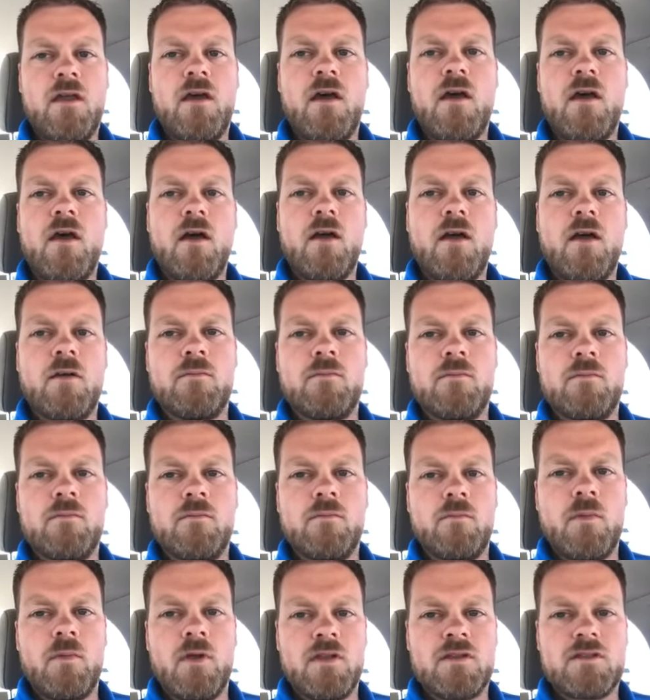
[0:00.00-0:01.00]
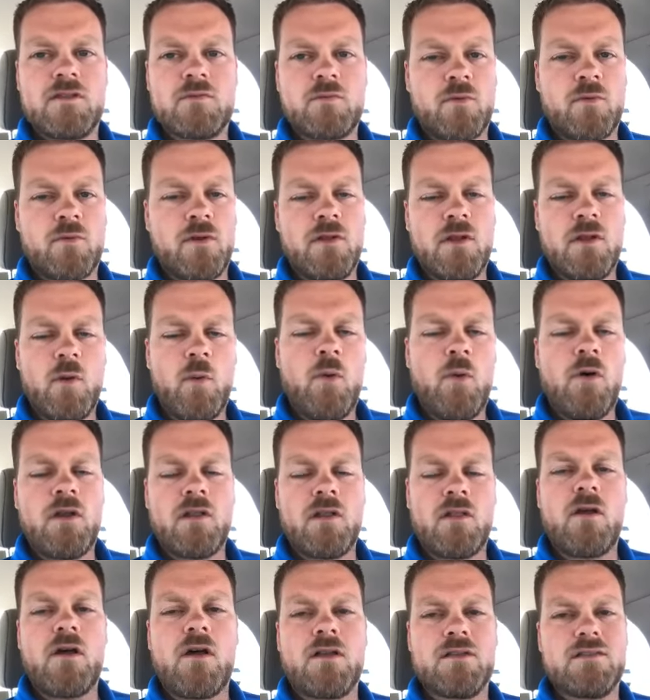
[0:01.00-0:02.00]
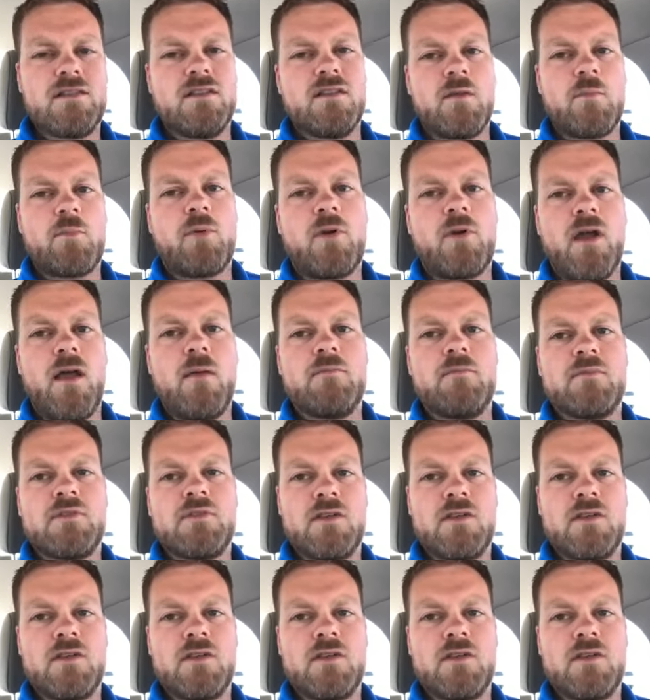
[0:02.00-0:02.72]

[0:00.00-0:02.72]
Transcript: it's really won and lost in the prep.